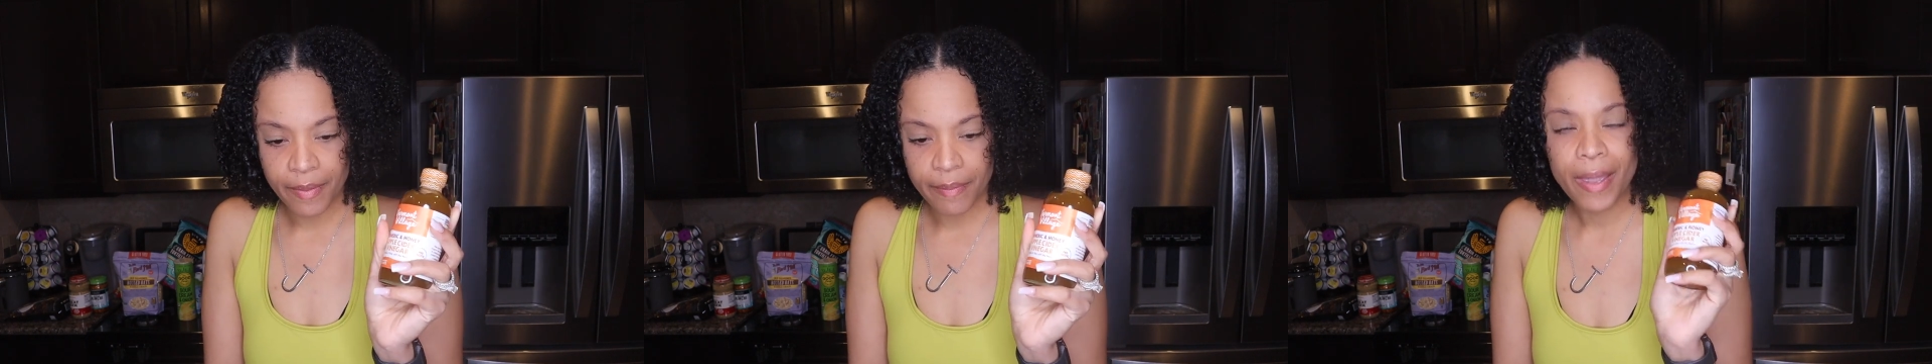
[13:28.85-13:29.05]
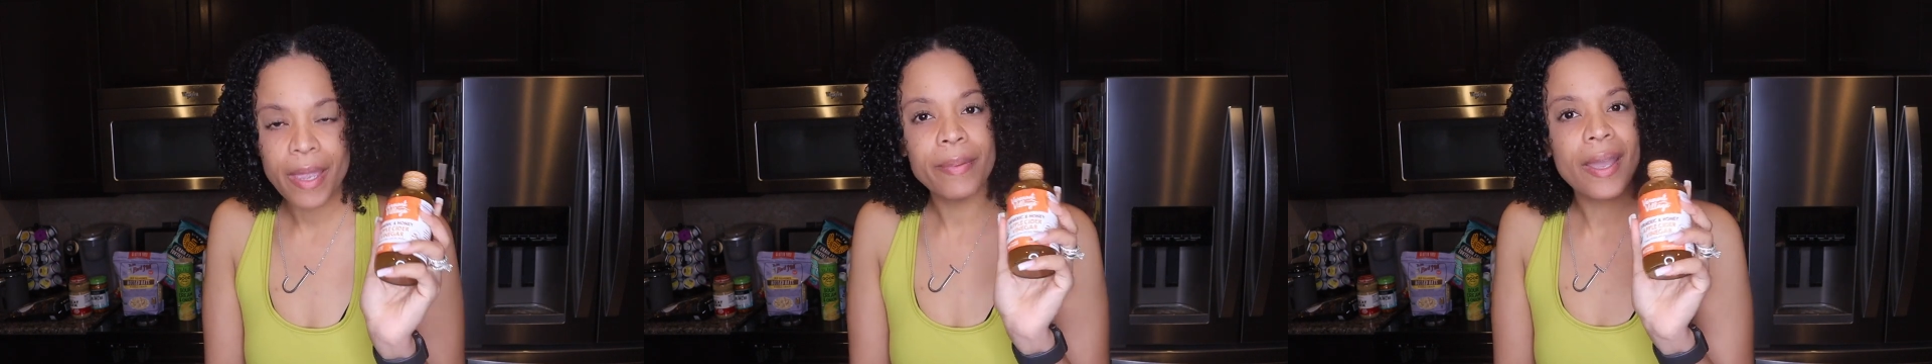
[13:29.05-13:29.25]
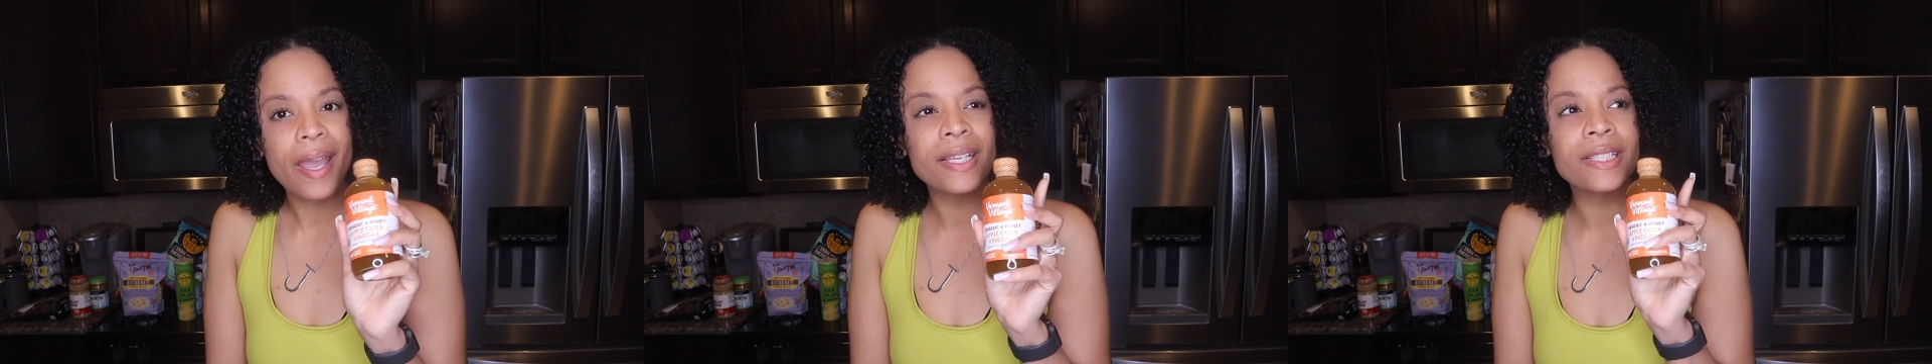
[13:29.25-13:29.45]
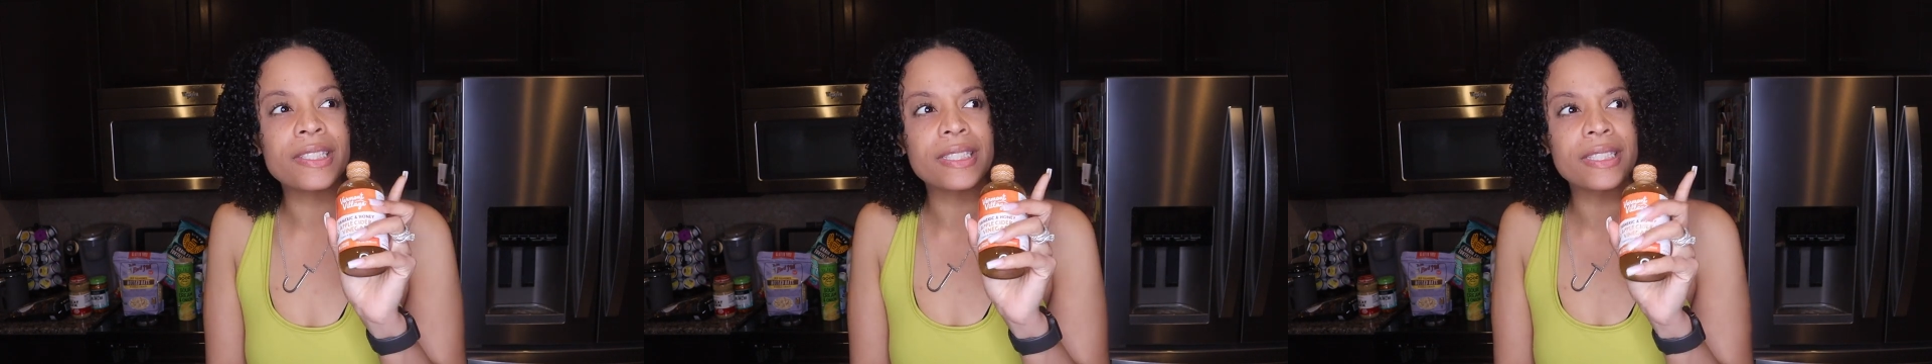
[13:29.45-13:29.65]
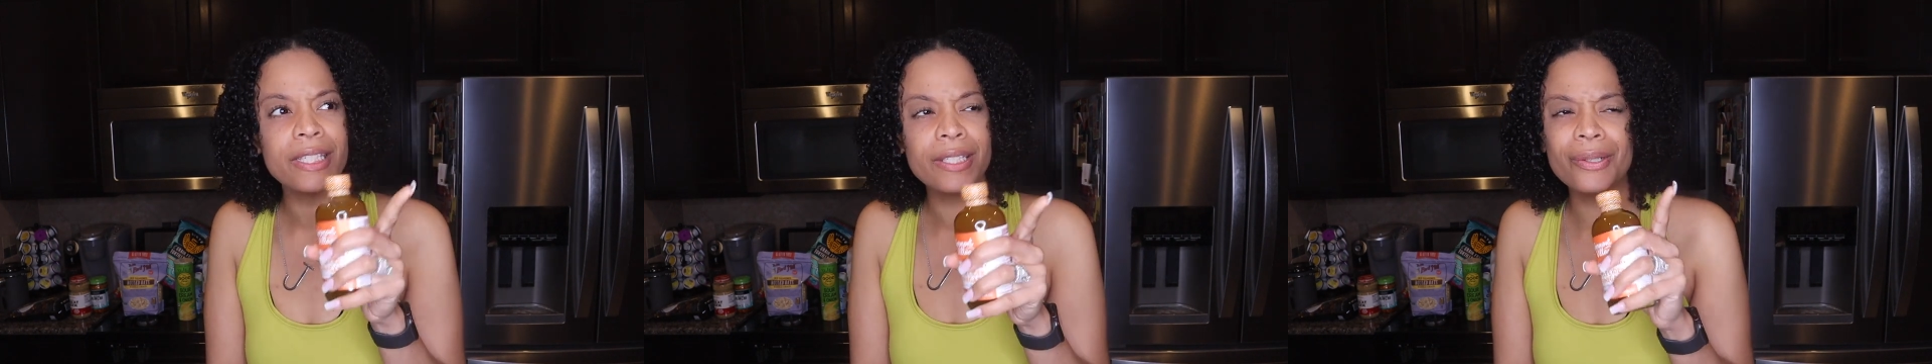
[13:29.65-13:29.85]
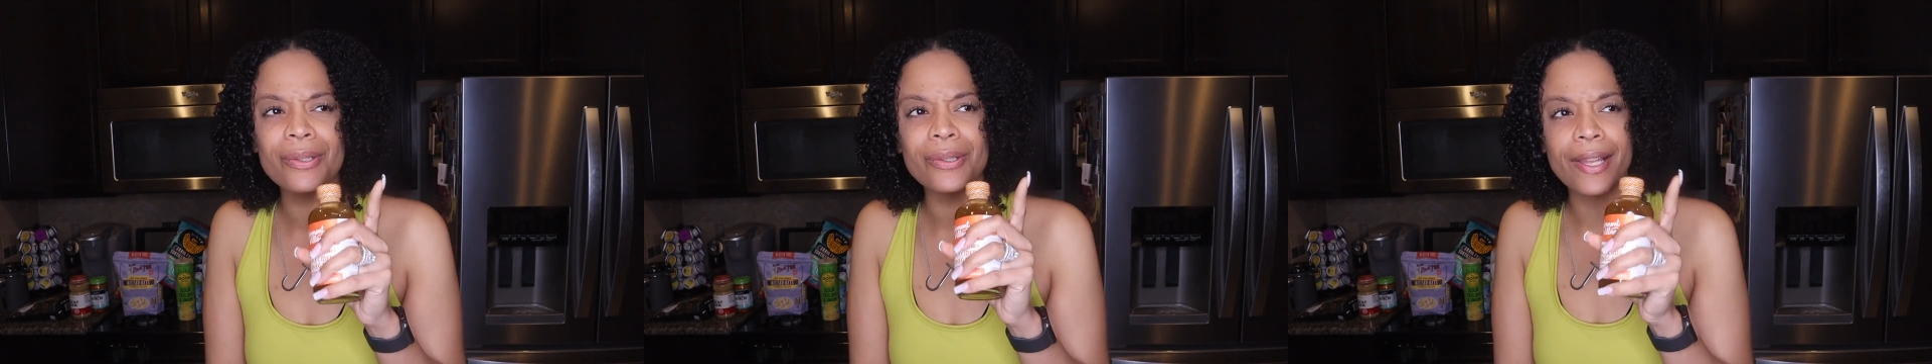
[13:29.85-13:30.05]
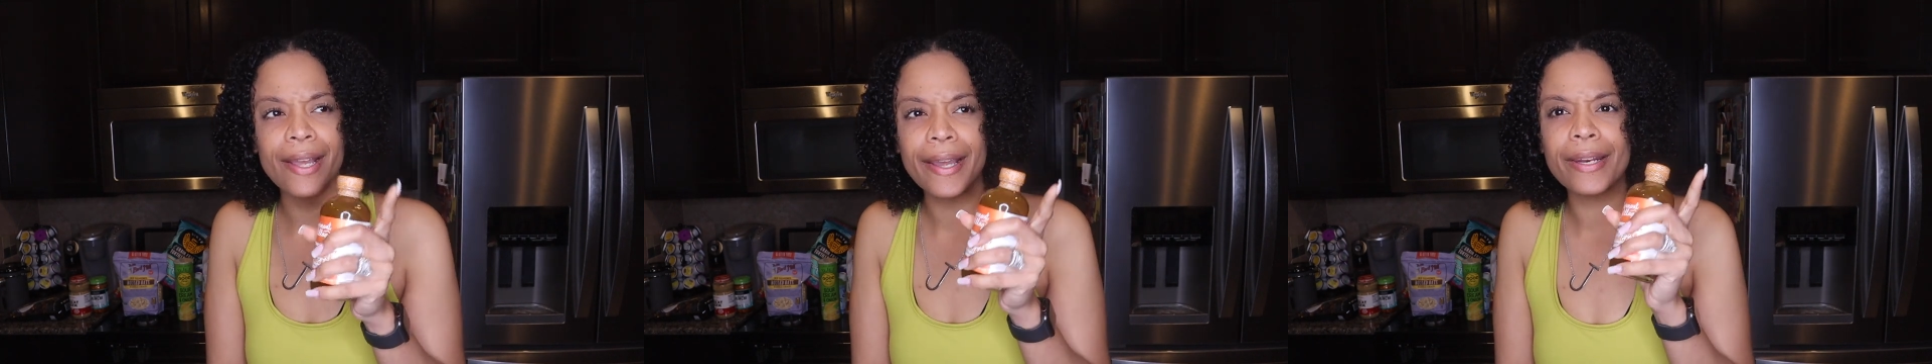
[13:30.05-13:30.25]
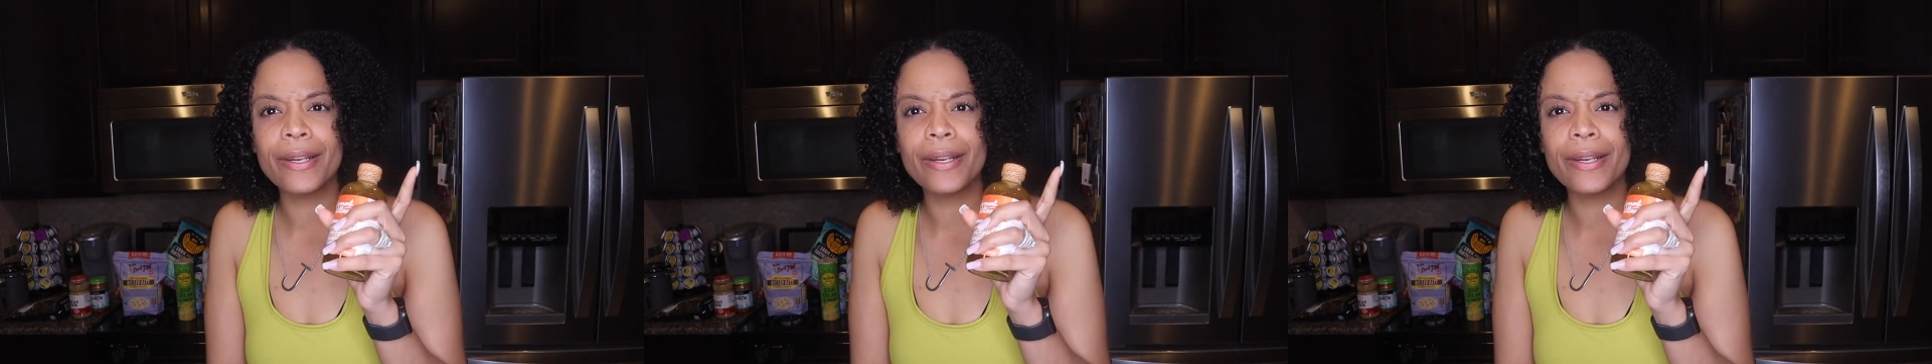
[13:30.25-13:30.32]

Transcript: Maybe I should just get online